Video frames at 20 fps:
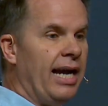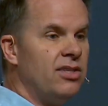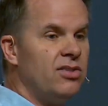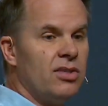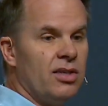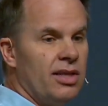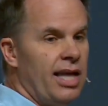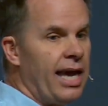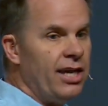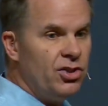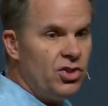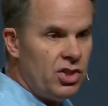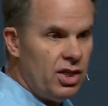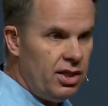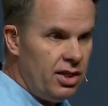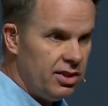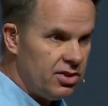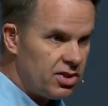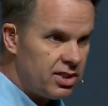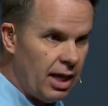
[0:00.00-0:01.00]

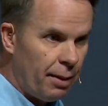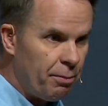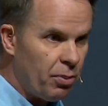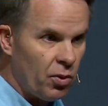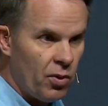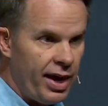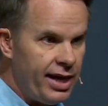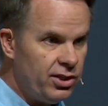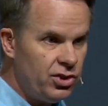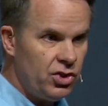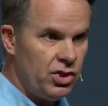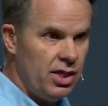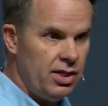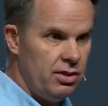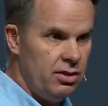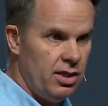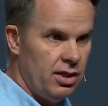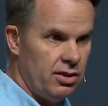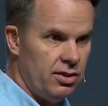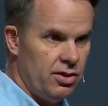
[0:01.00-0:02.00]
isolation and
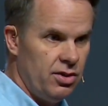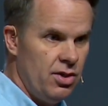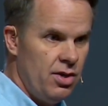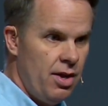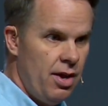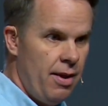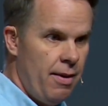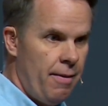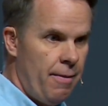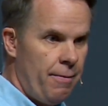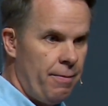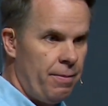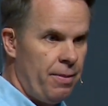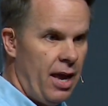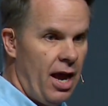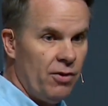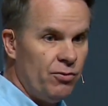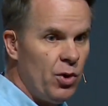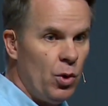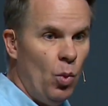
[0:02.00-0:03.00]
separation, and
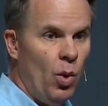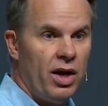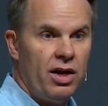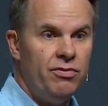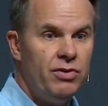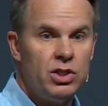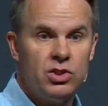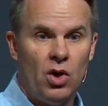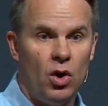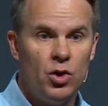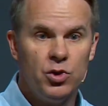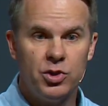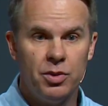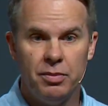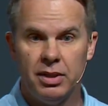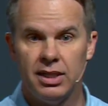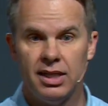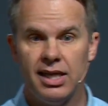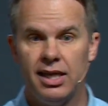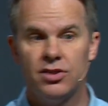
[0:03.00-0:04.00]
every one of us
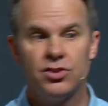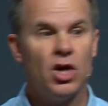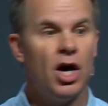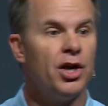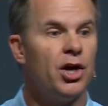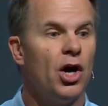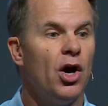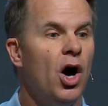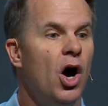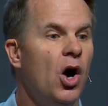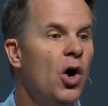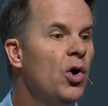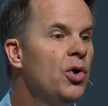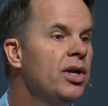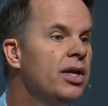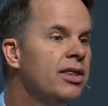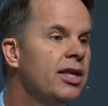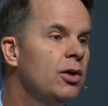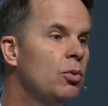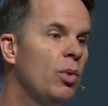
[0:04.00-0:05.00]
ultimately is on our
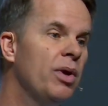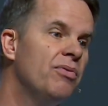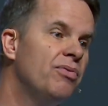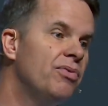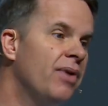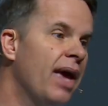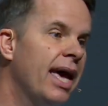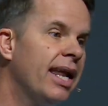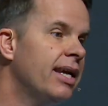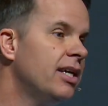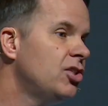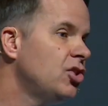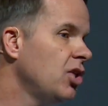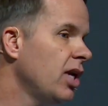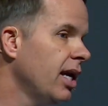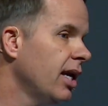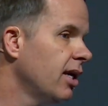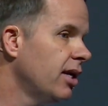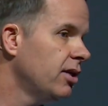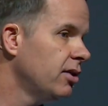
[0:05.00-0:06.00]
own, and then we vanish
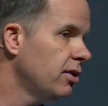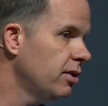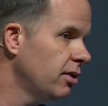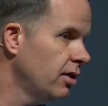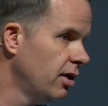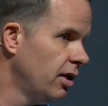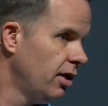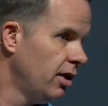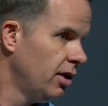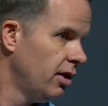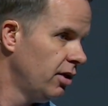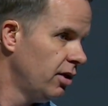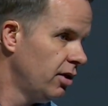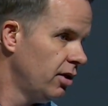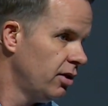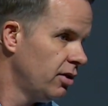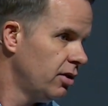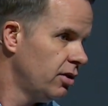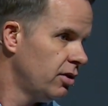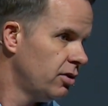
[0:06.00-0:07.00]
in
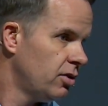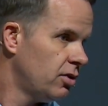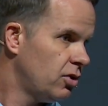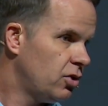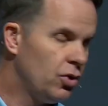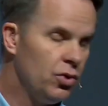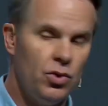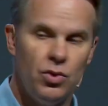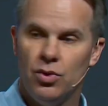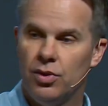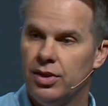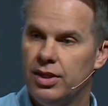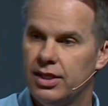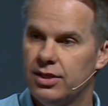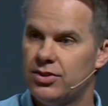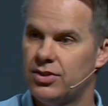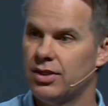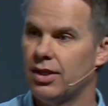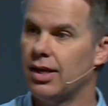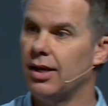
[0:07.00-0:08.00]
to
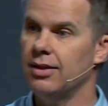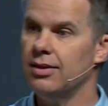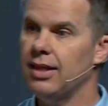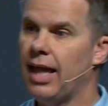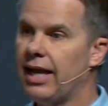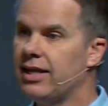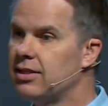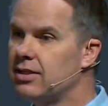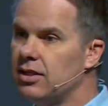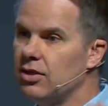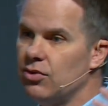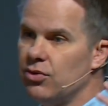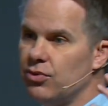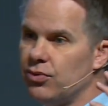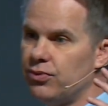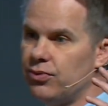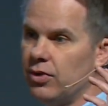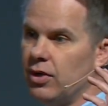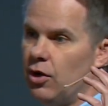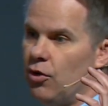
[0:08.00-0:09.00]
this
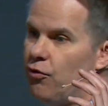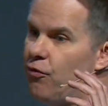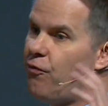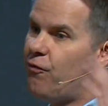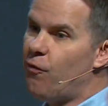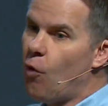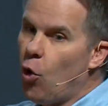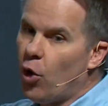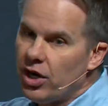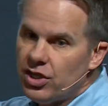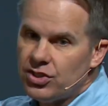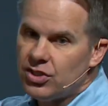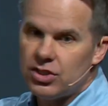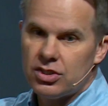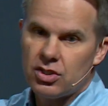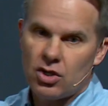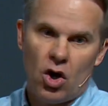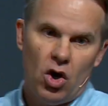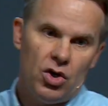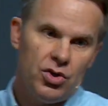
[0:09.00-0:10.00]
collective
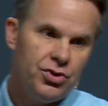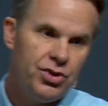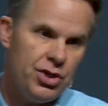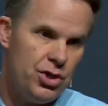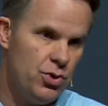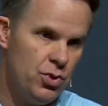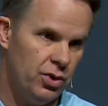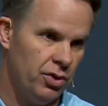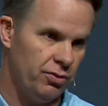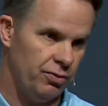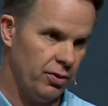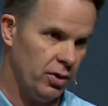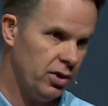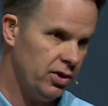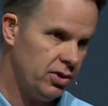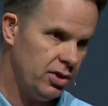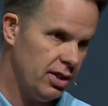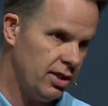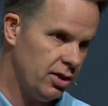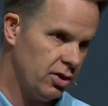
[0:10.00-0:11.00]
force called the
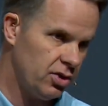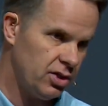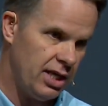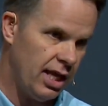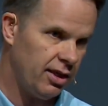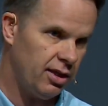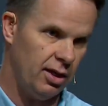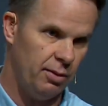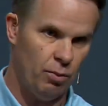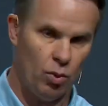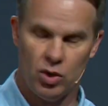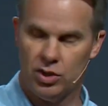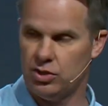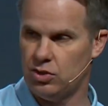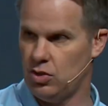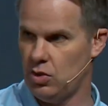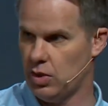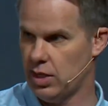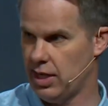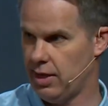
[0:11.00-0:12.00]
universe, and there's nothing more
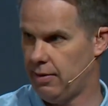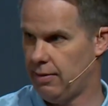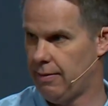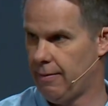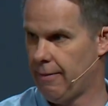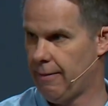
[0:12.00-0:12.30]
to it.